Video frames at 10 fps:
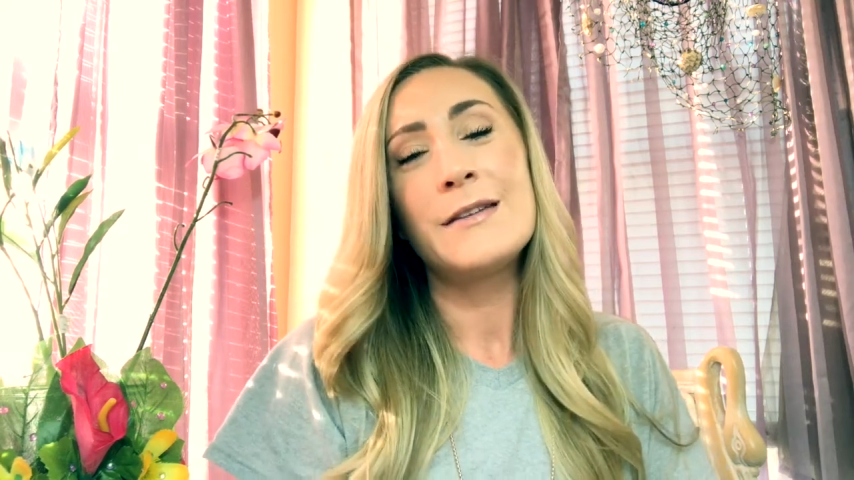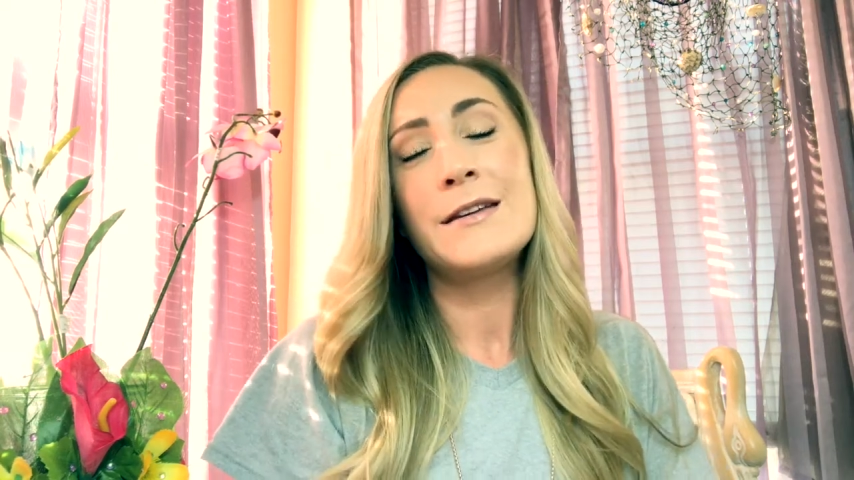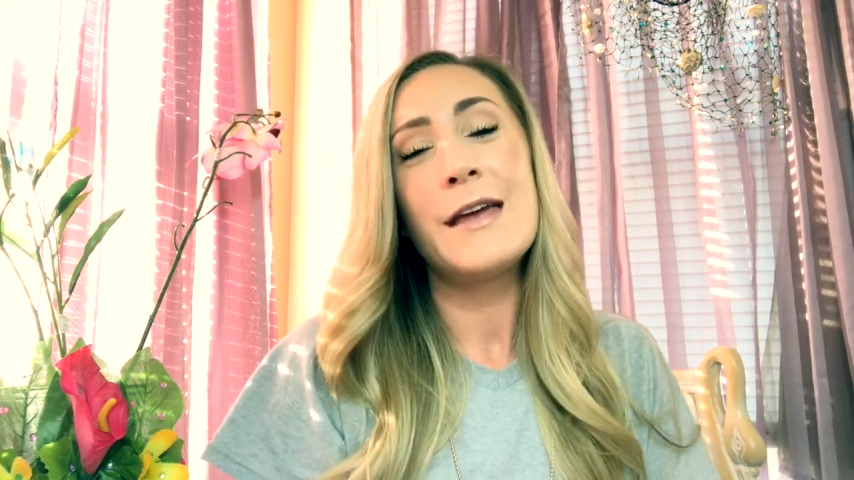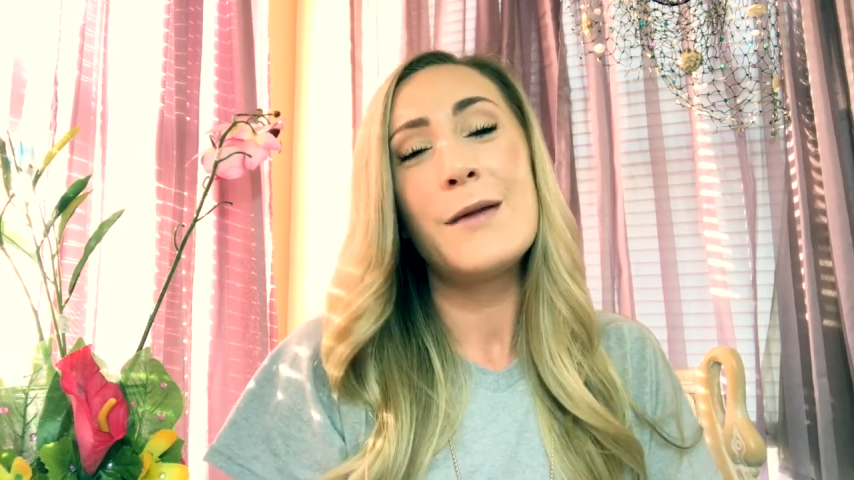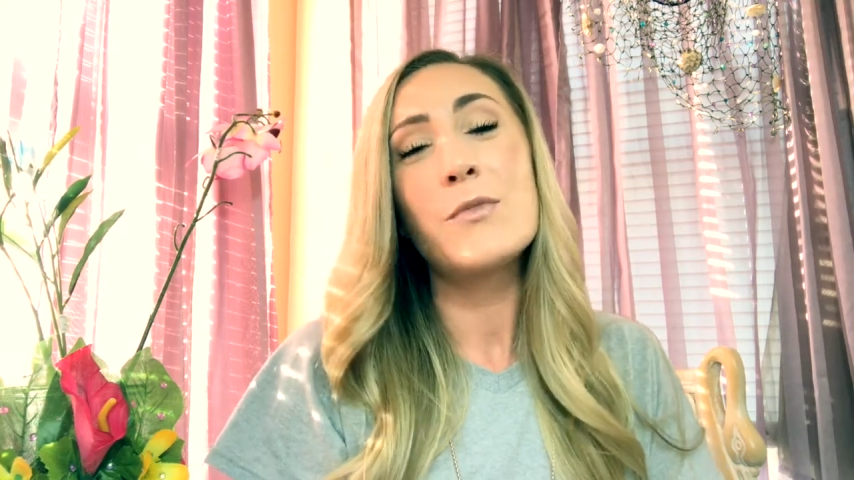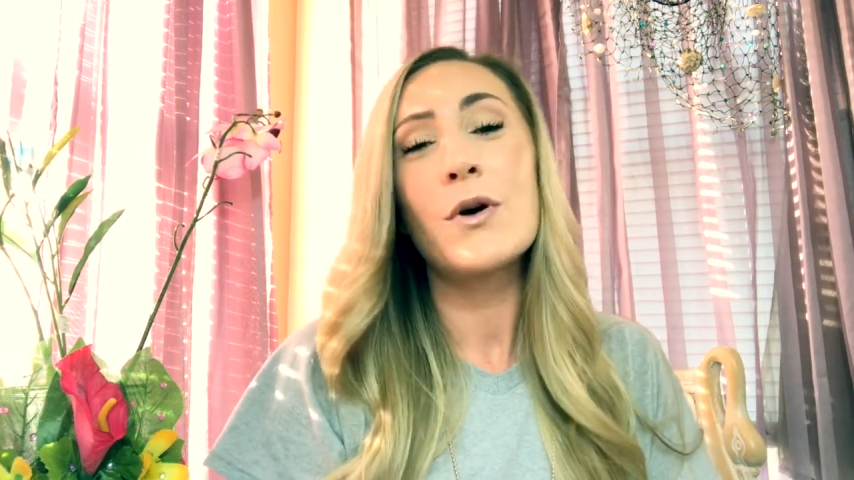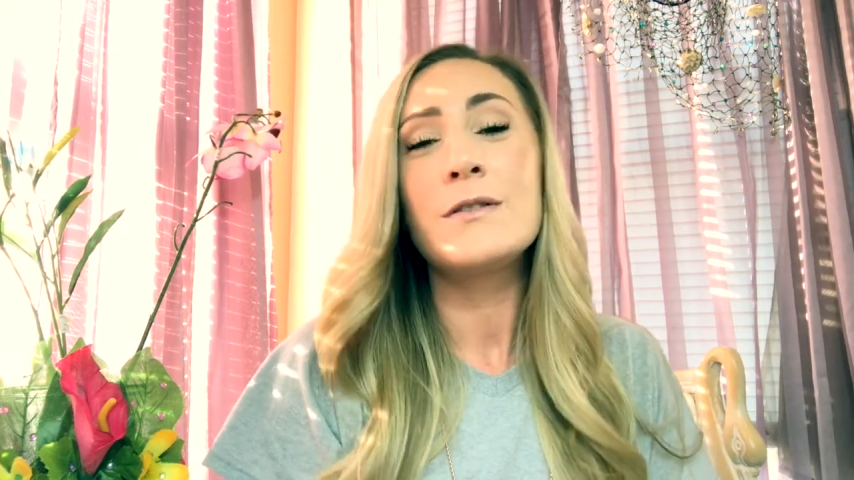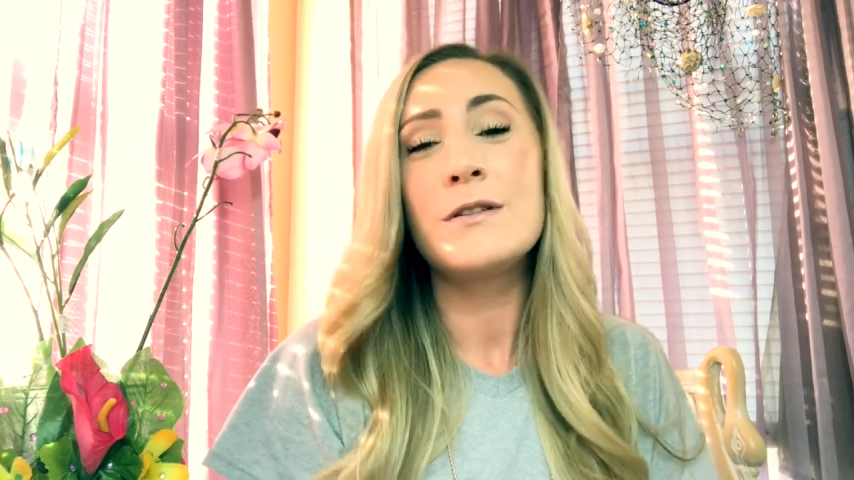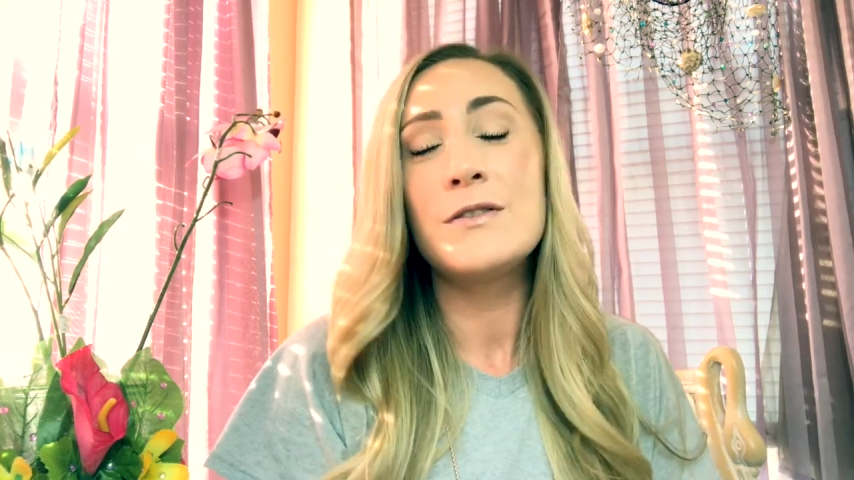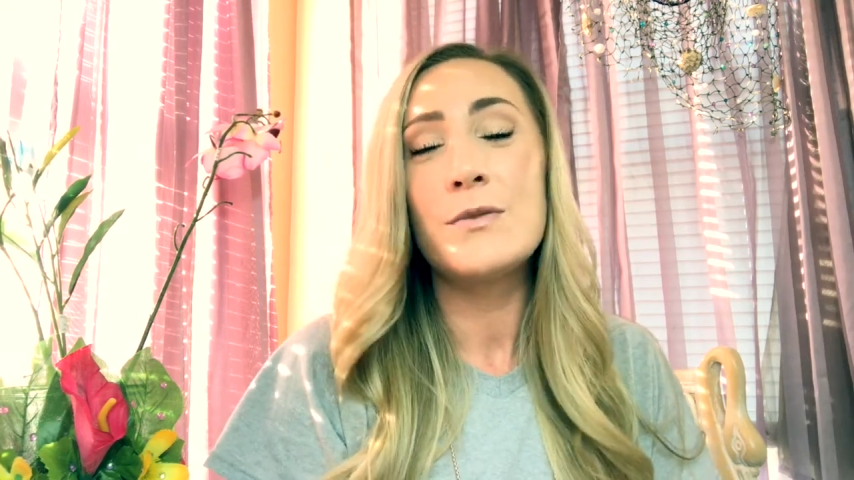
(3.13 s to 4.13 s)
Today I'm going
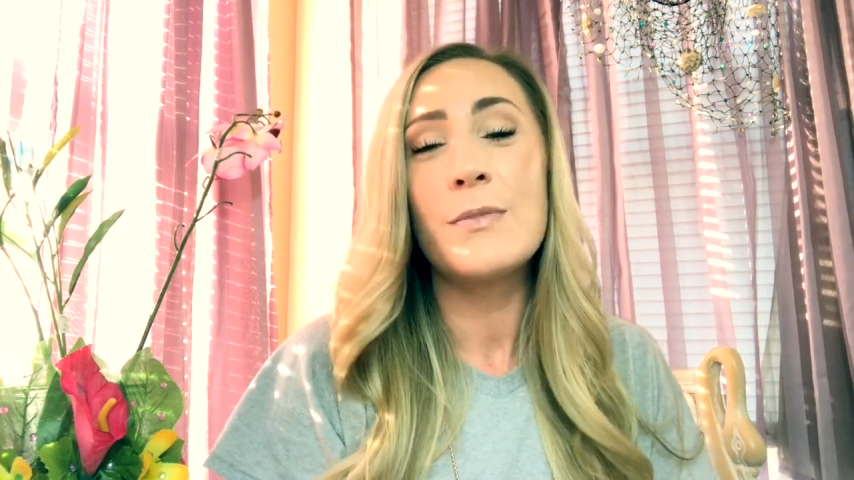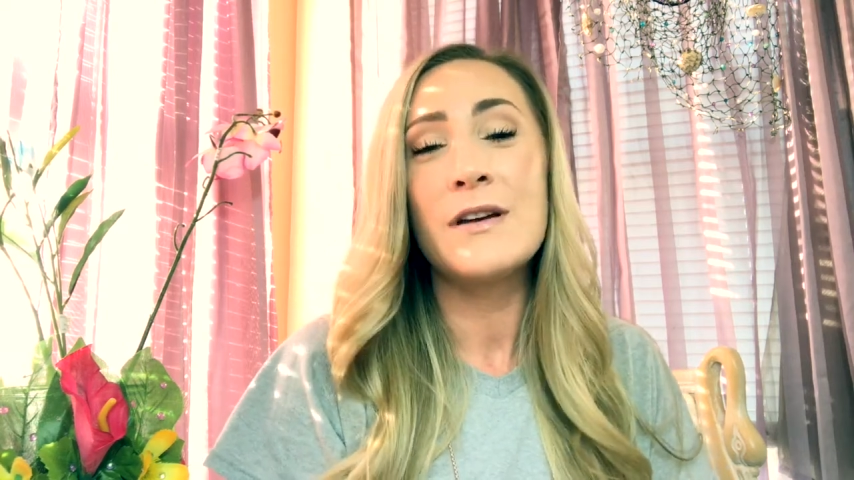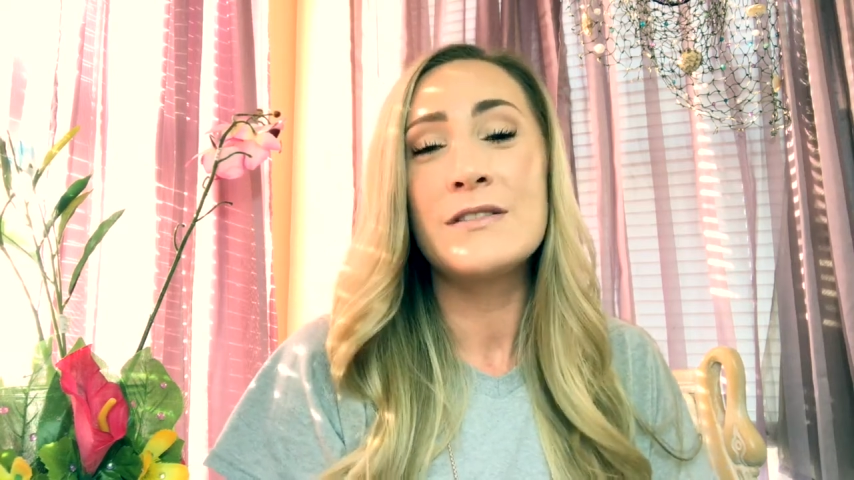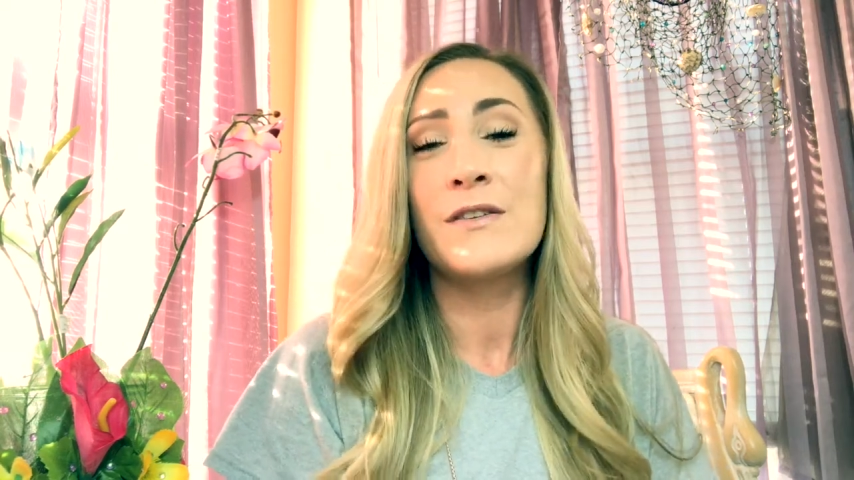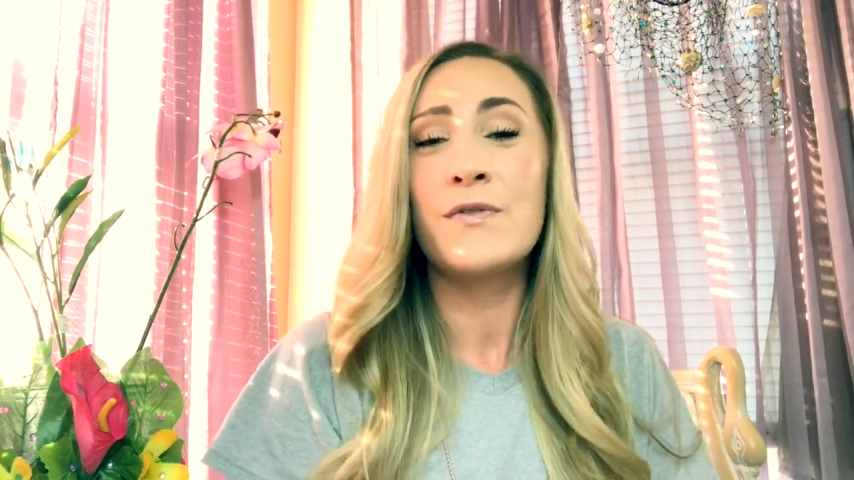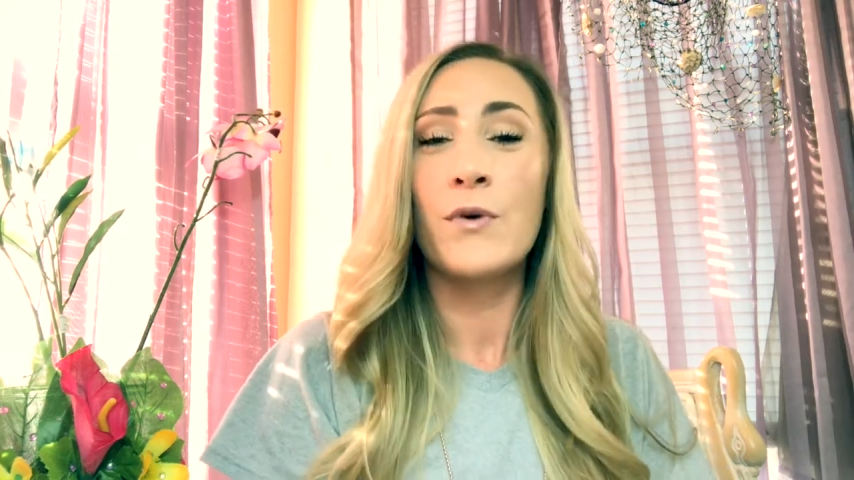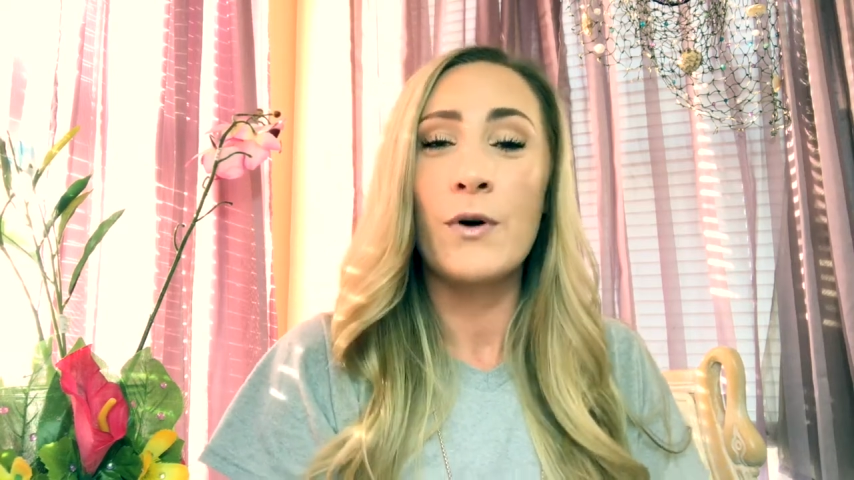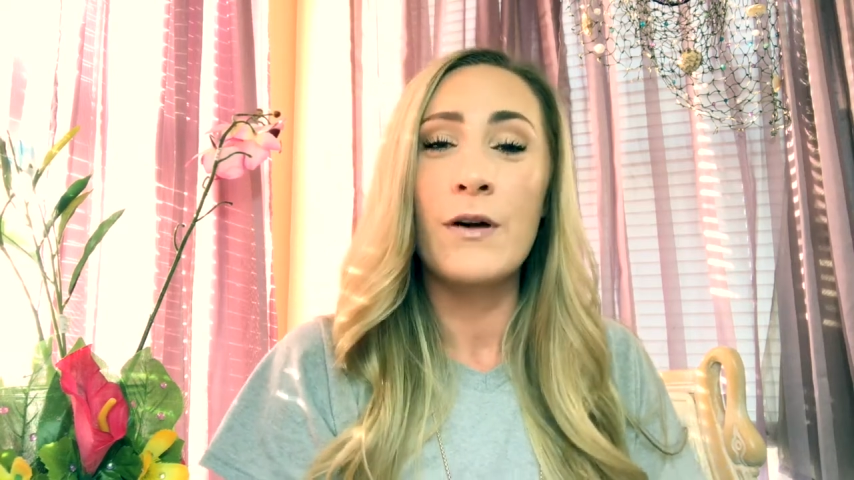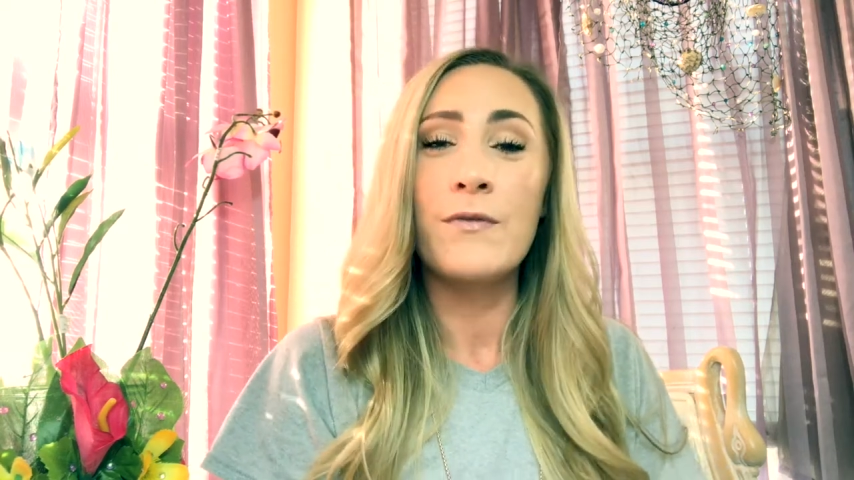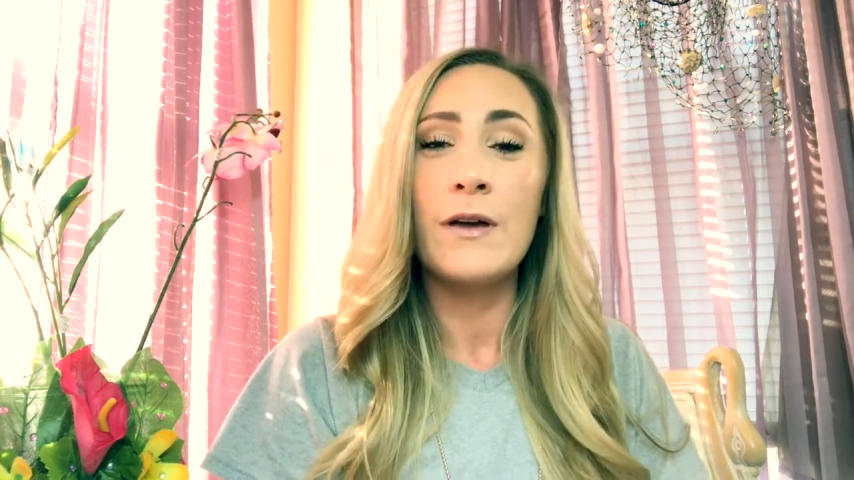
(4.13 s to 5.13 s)
to do my Sephora